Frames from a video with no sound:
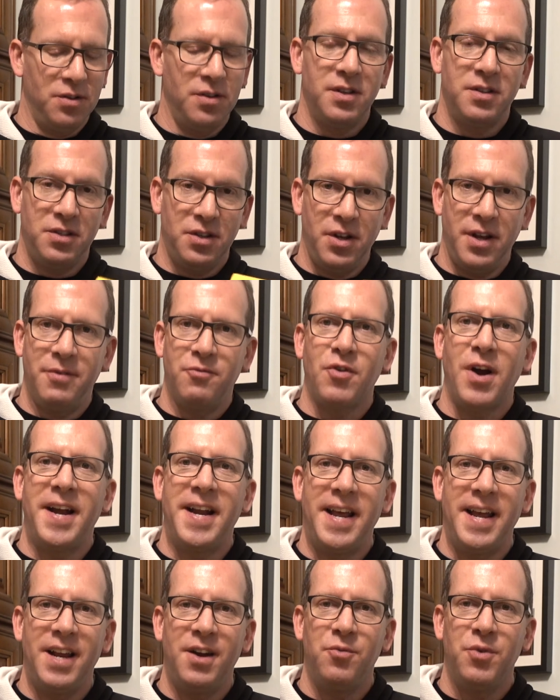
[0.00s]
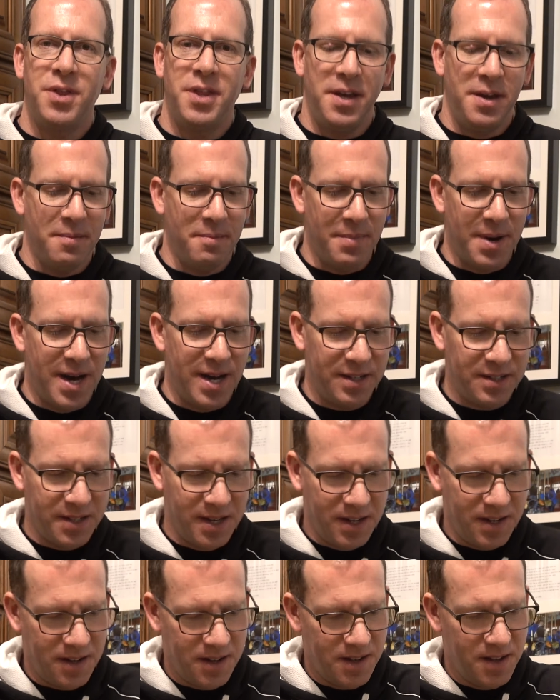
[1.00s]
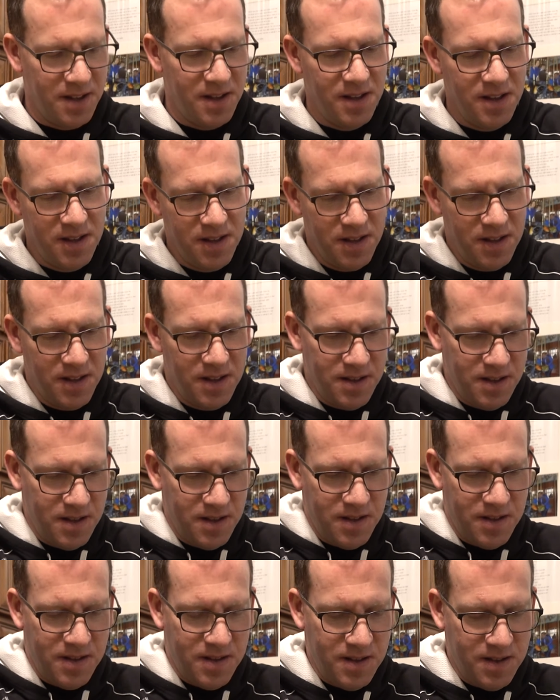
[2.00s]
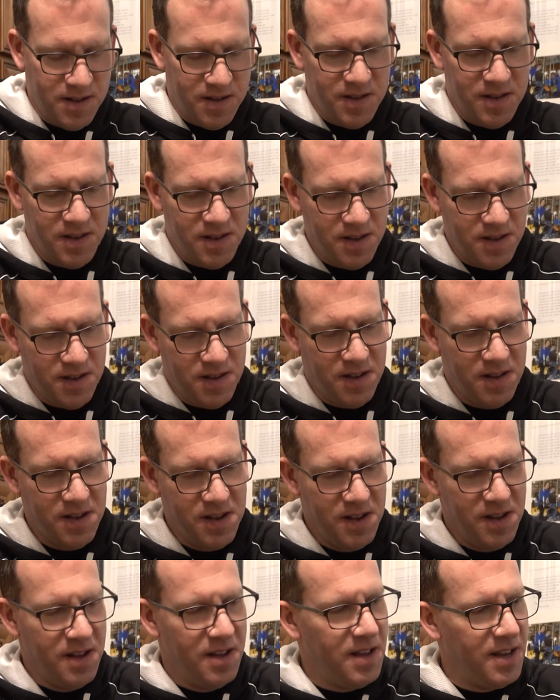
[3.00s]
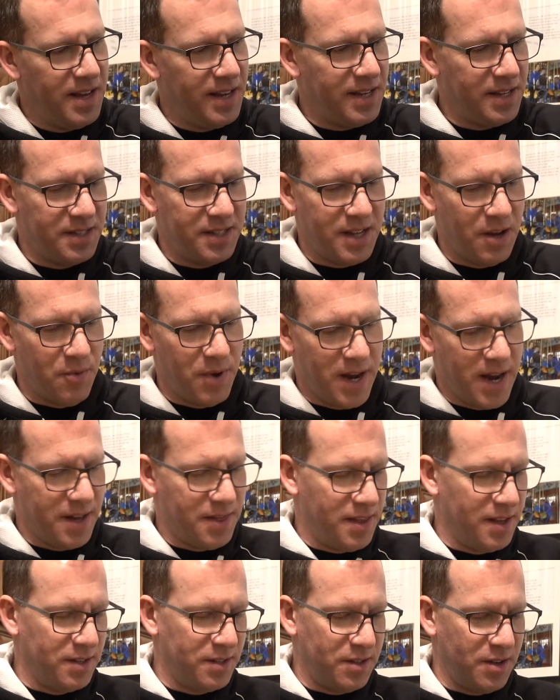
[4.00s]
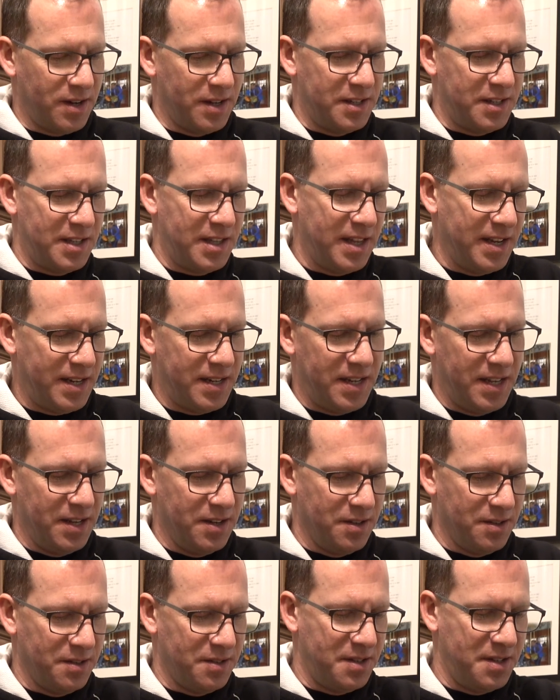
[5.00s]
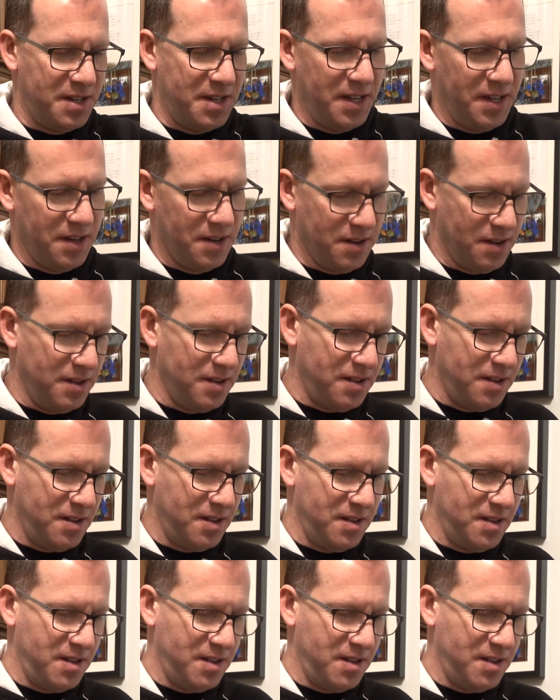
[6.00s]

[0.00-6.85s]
So let's get right ahead with the unboxing. Like I said, we got this on a Slick Deals deal.